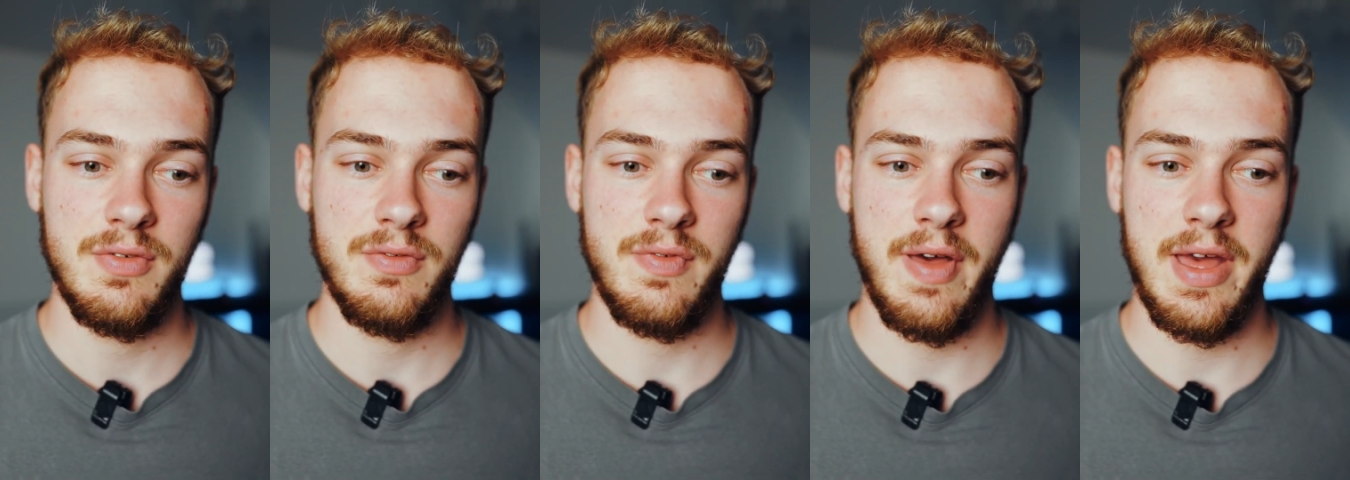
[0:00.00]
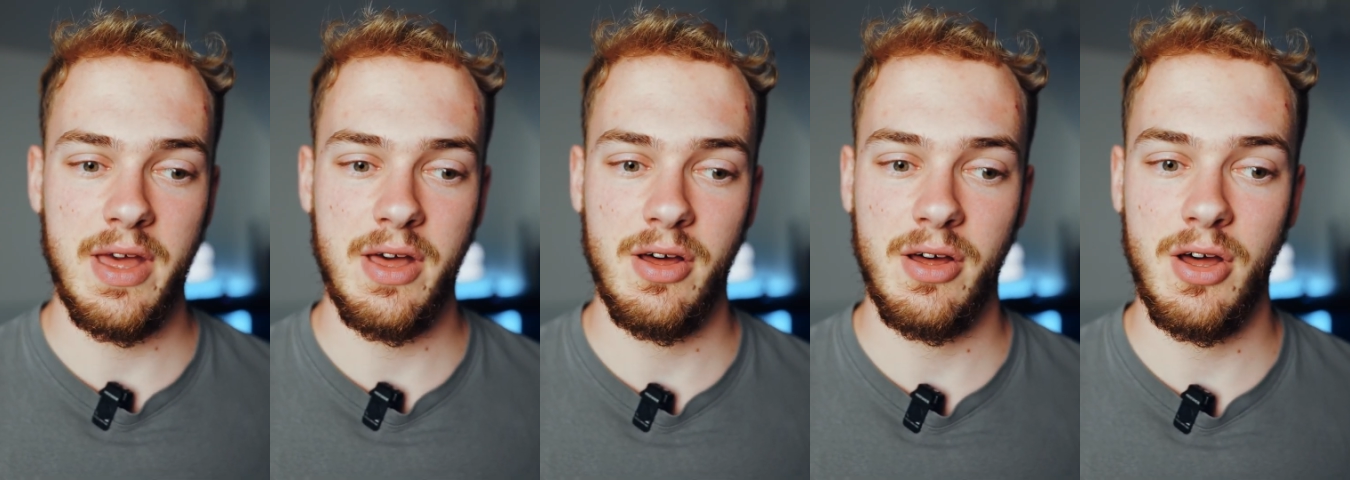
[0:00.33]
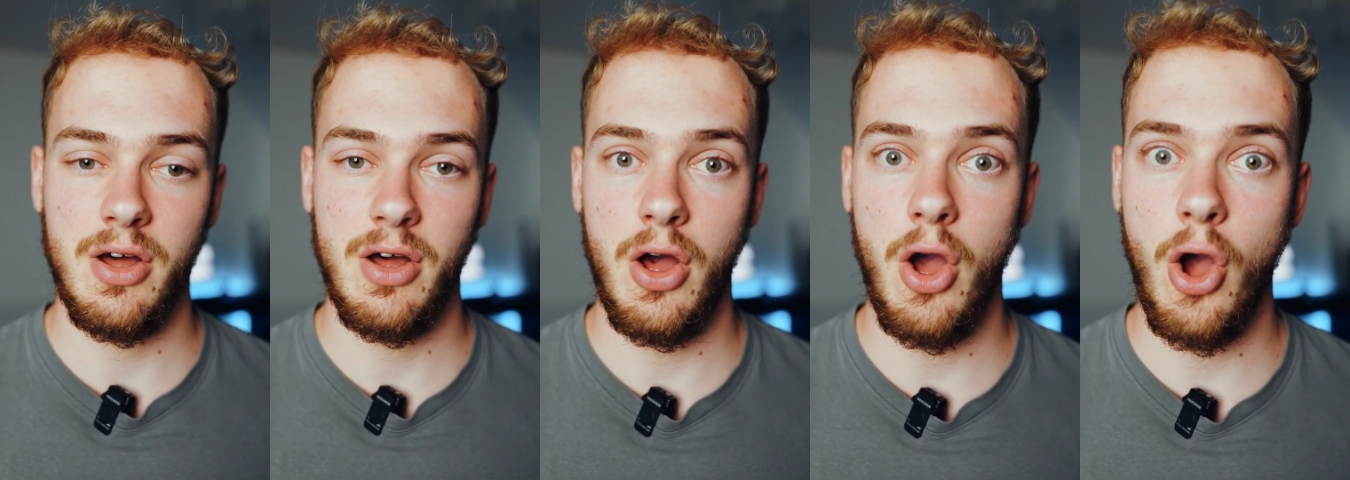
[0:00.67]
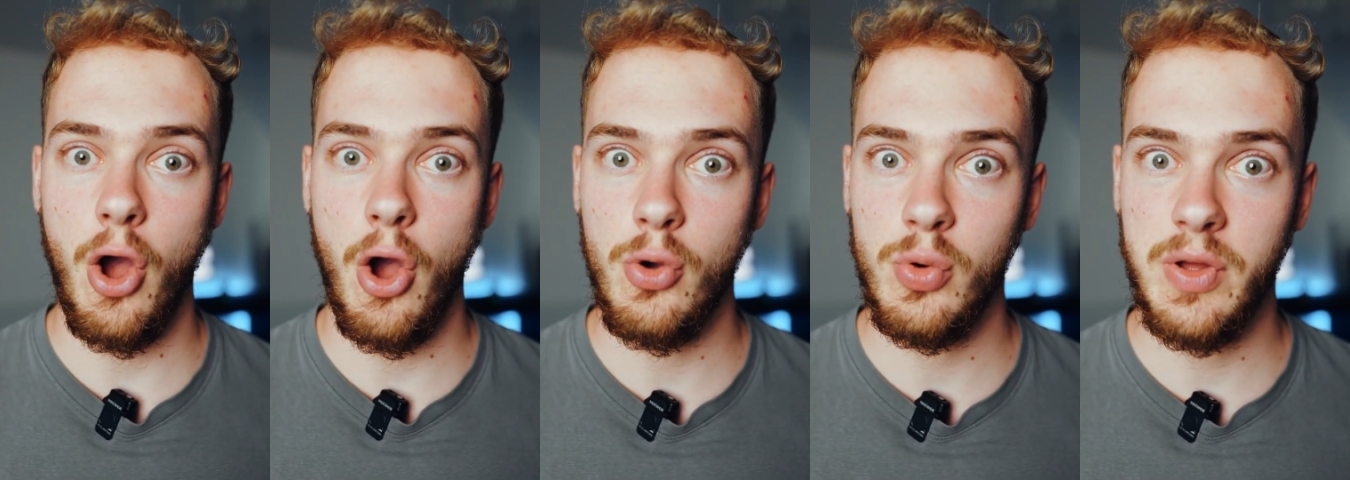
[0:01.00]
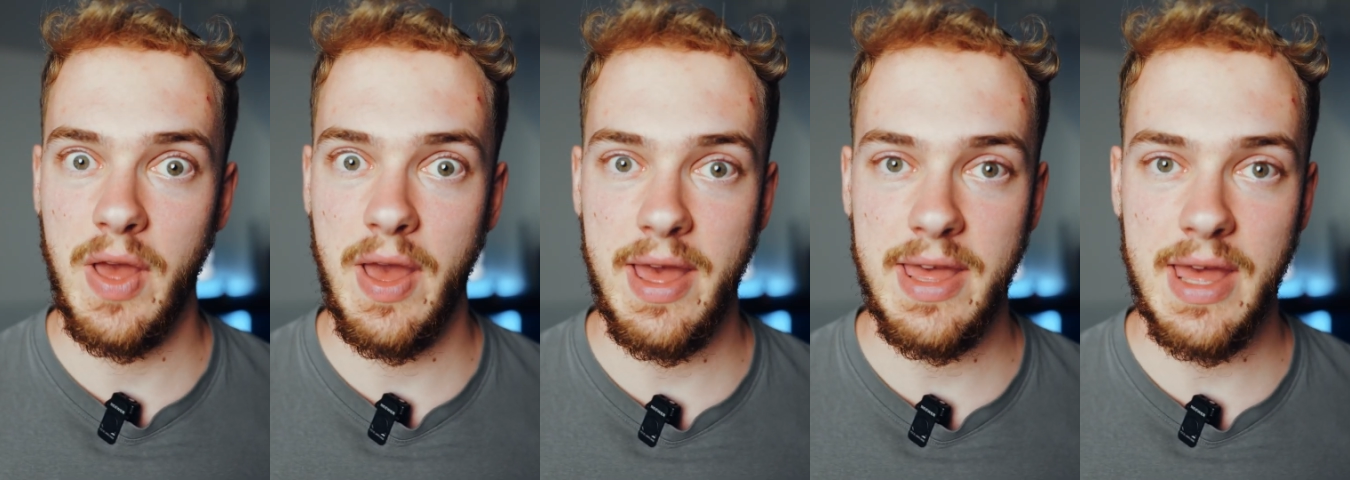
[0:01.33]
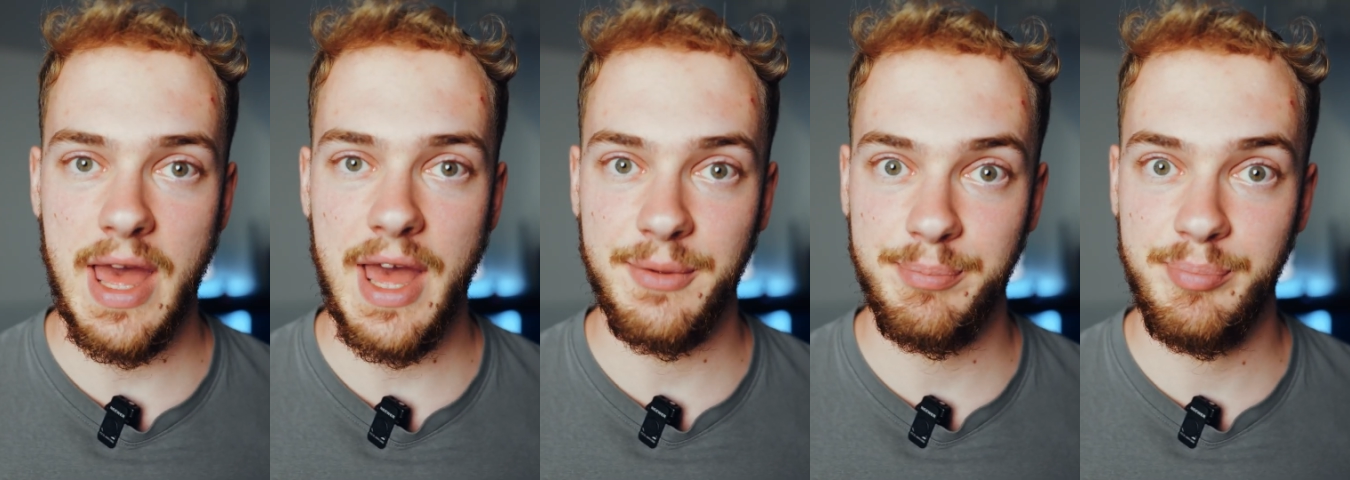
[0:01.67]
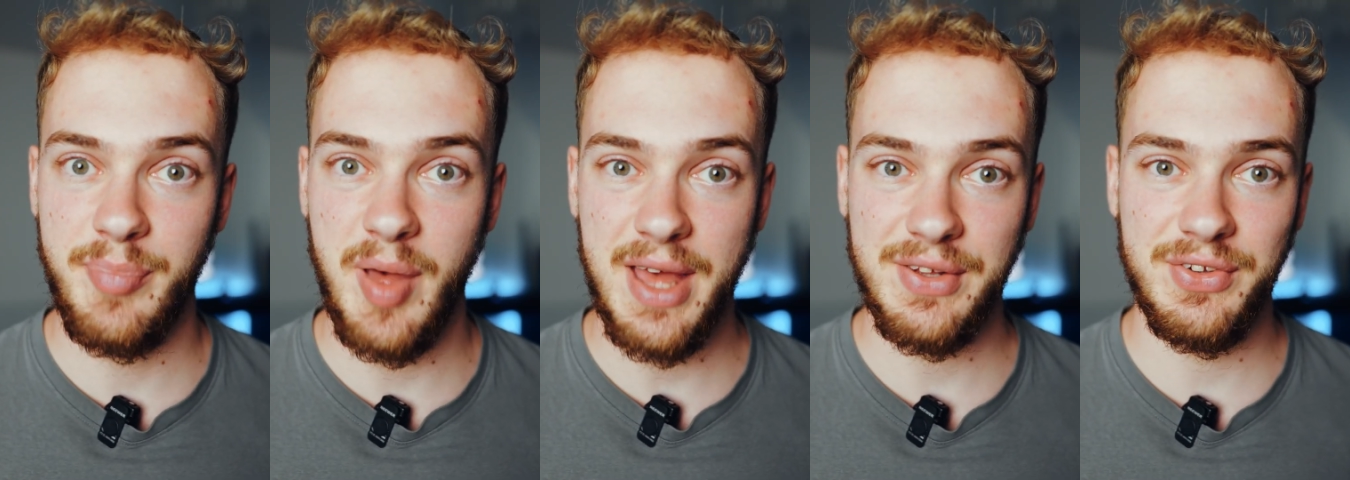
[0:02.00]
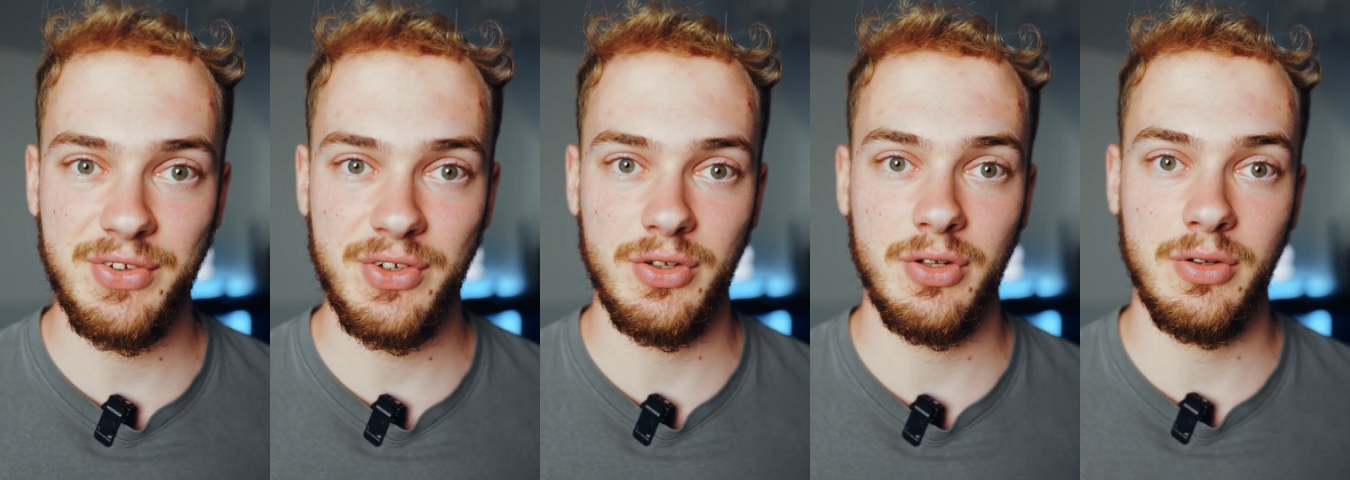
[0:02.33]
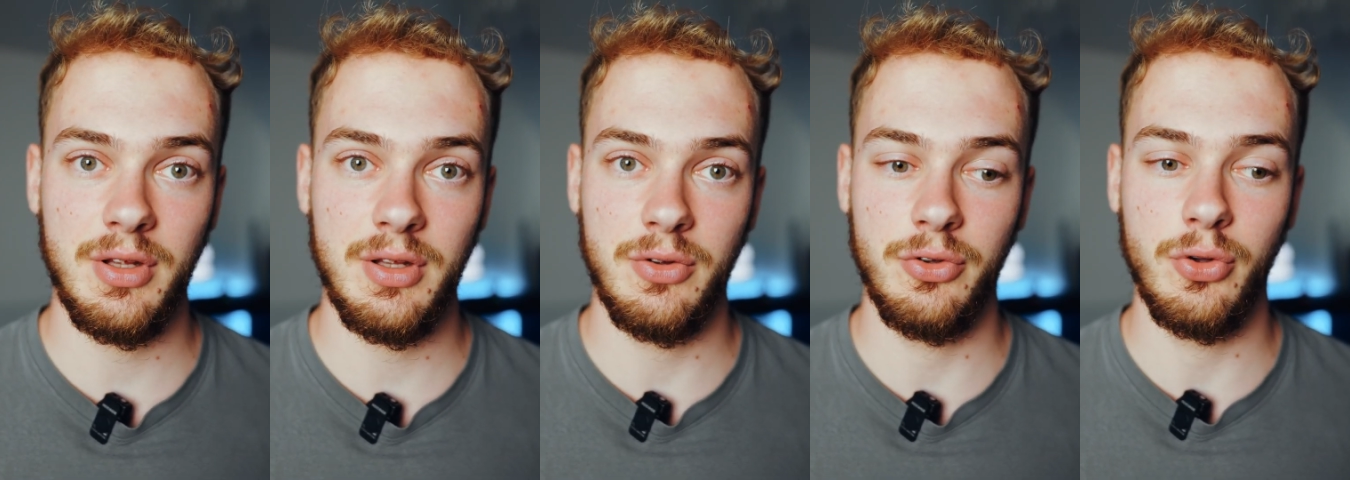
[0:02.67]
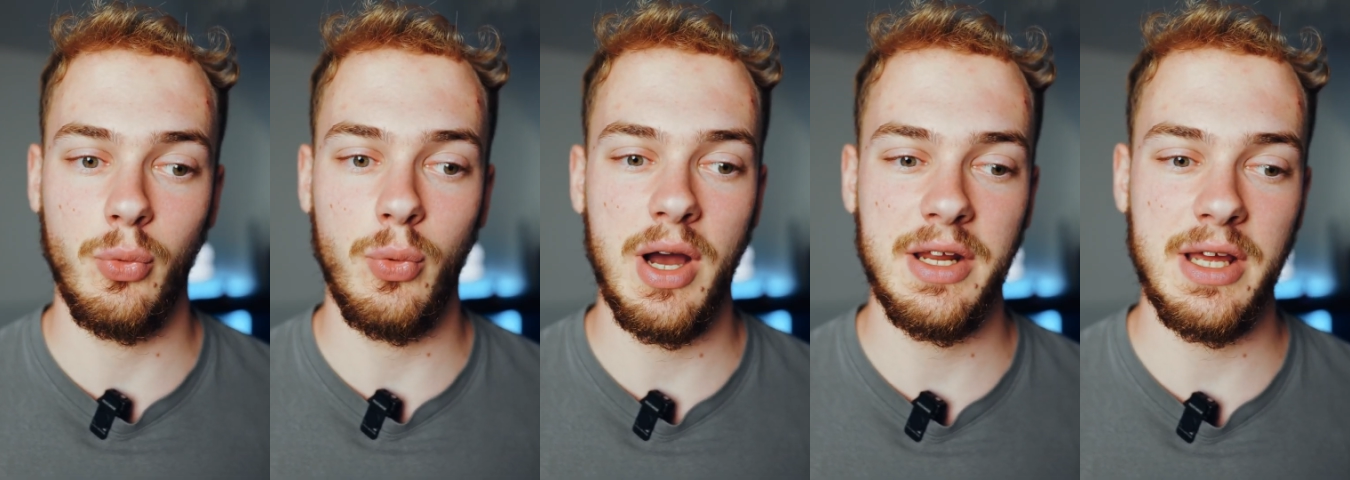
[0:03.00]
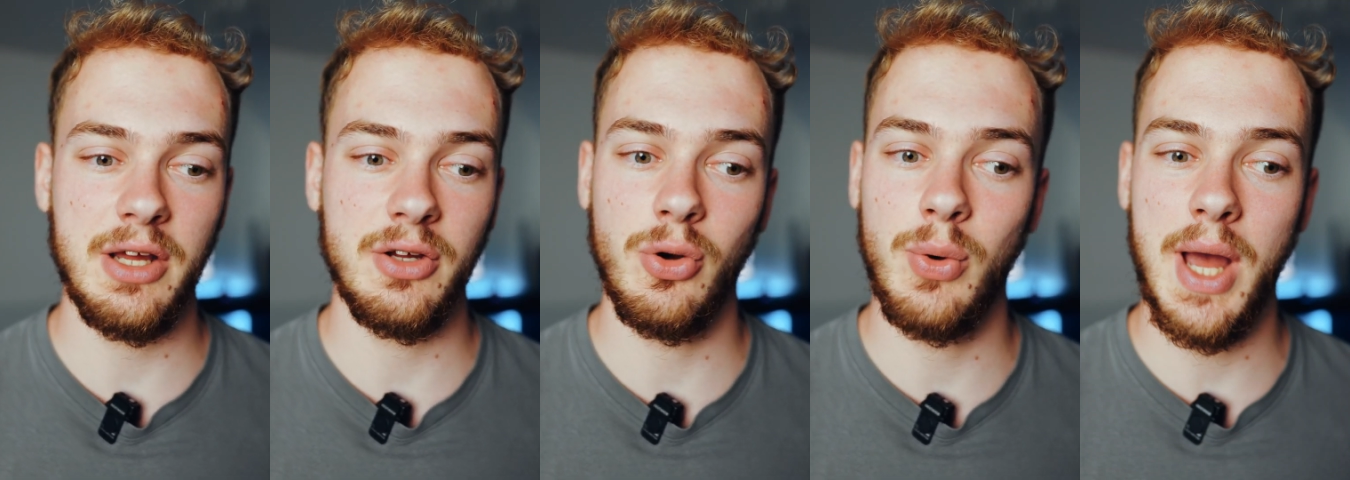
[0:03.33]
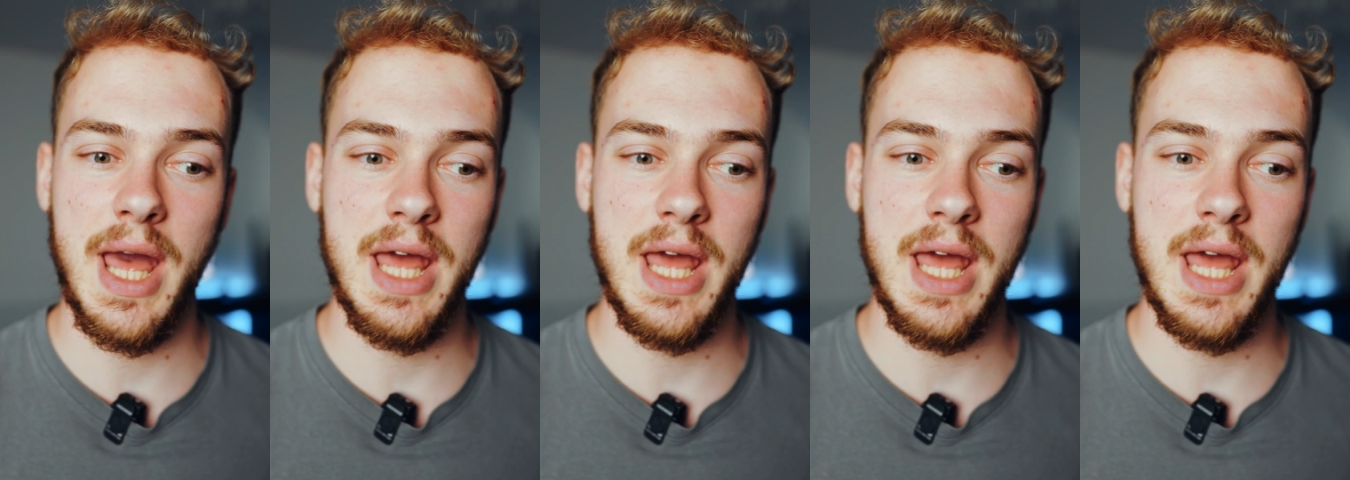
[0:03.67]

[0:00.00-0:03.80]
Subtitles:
They are okay at best on the wide angle.